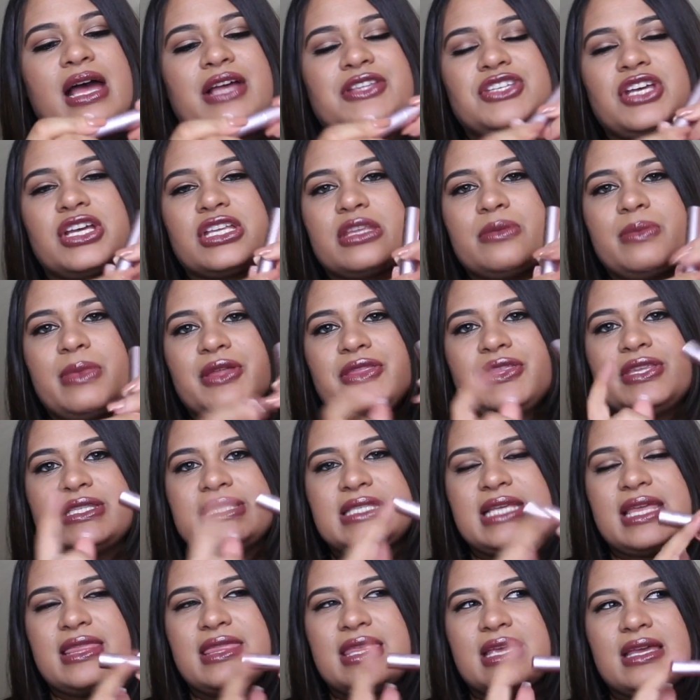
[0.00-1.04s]
I talked about
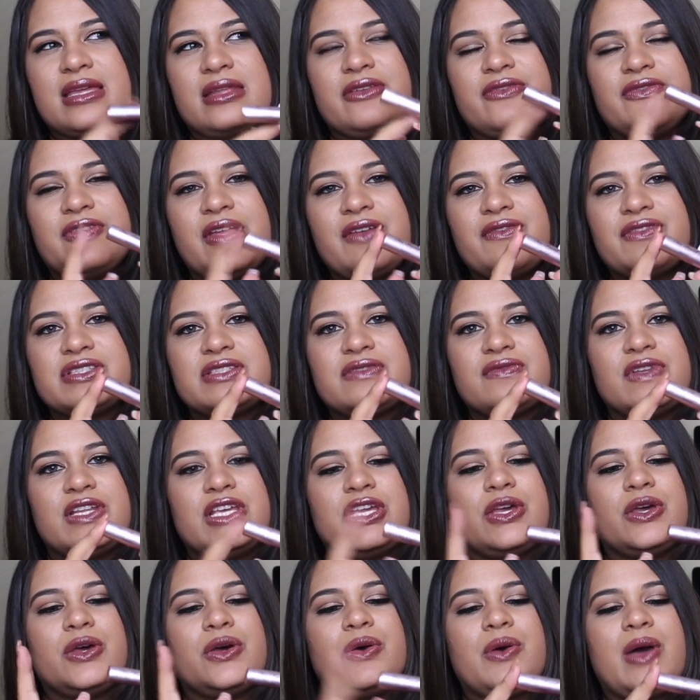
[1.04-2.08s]
this, I think, in a favorites
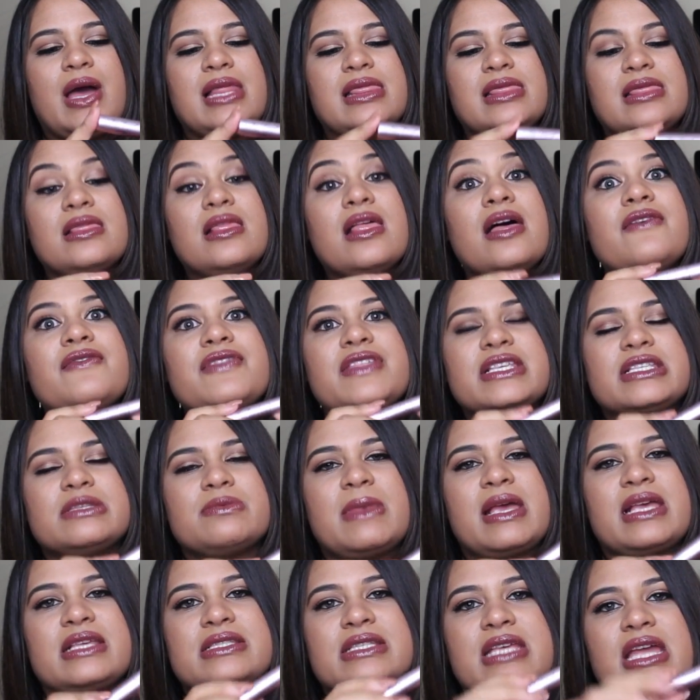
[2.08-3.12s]
video. I love this
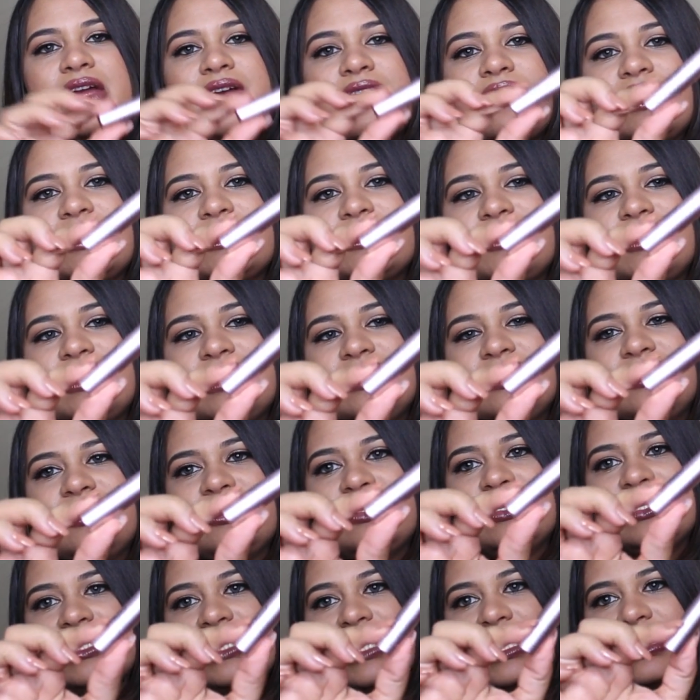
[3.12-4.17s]
mascara, so this is
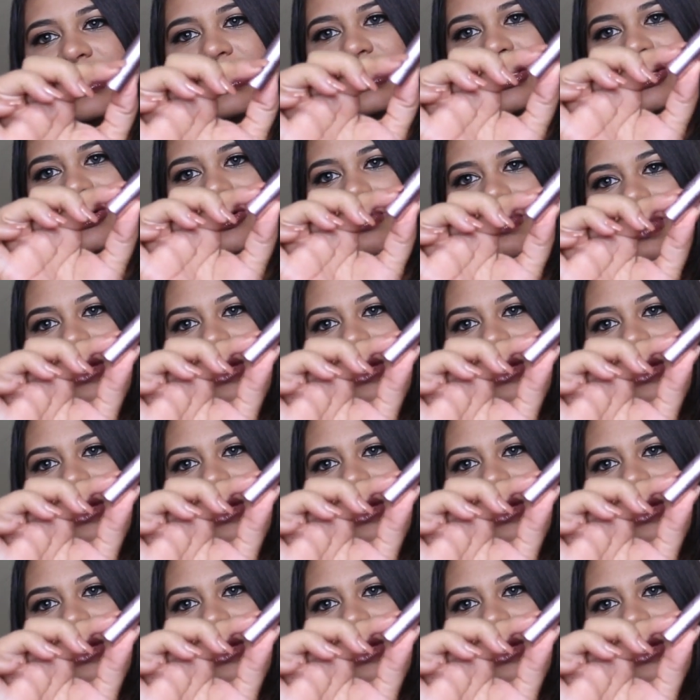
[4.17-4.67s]
just like the little